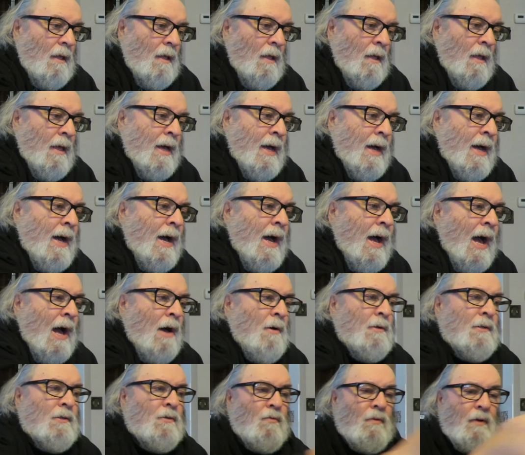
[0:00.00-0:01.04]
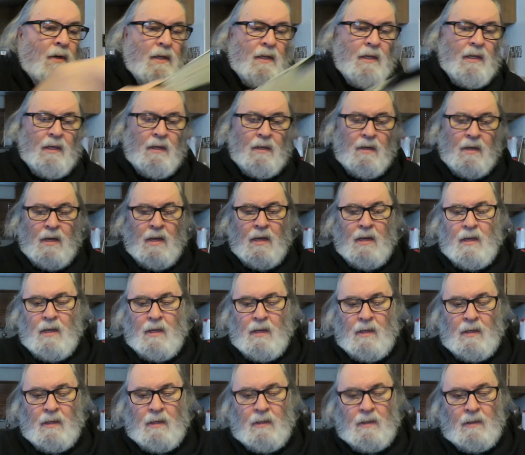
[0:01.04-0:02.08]
Yeah, I was reading
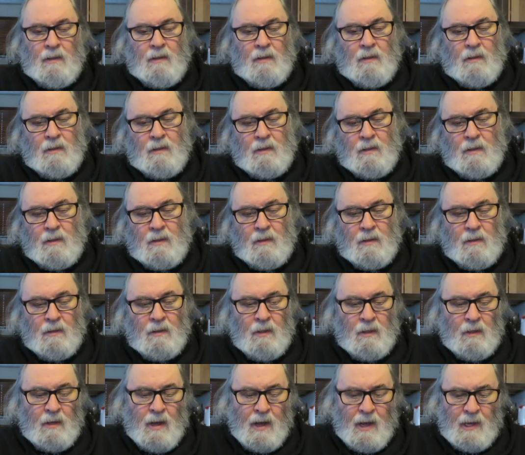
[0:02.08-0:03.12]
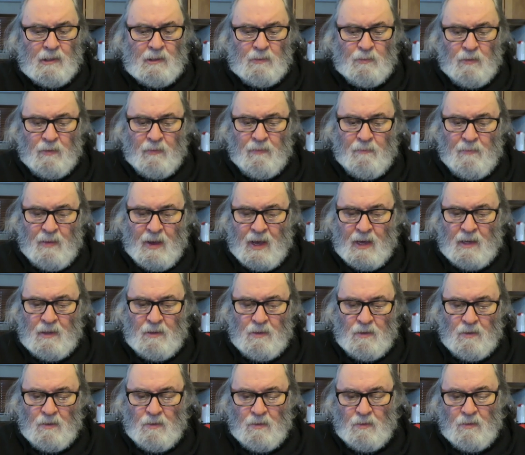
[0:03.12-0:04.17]
on the, the Gospel of
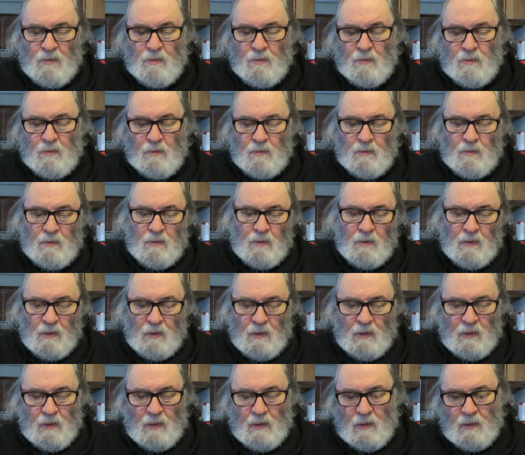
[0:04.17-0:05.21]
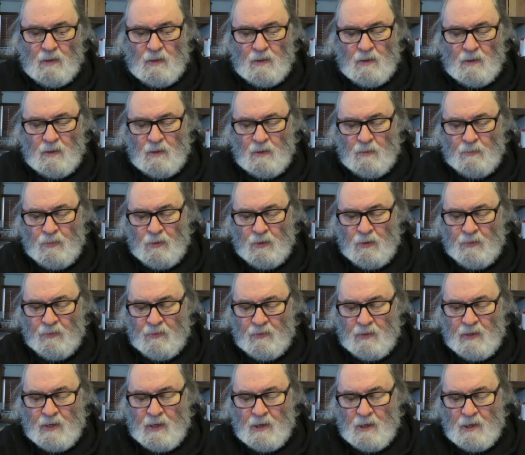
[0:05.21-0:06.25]
Matthew, the
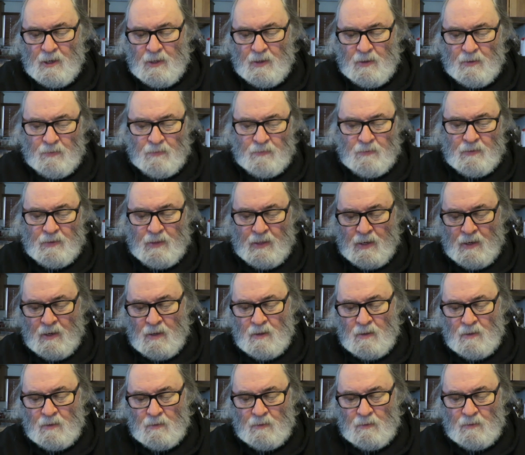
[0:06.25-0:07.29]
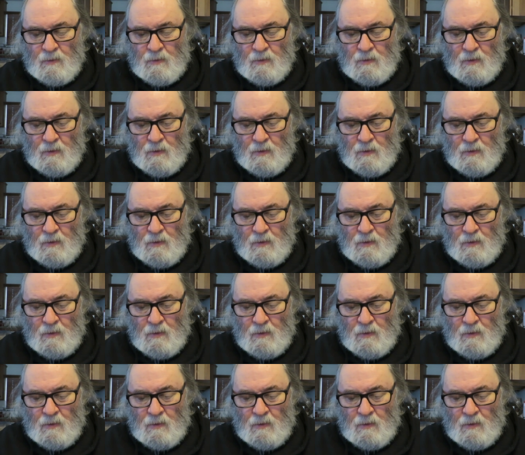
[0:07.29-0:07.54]
birth narratives there,